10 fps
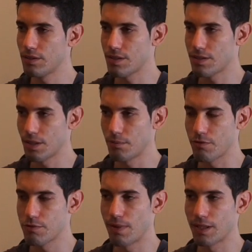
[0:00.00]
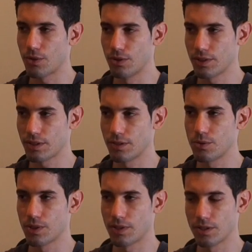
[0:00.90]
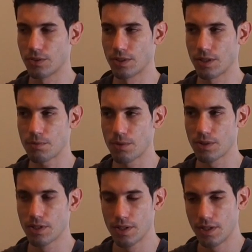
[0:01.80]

It's a type of smart contract that you can run on the network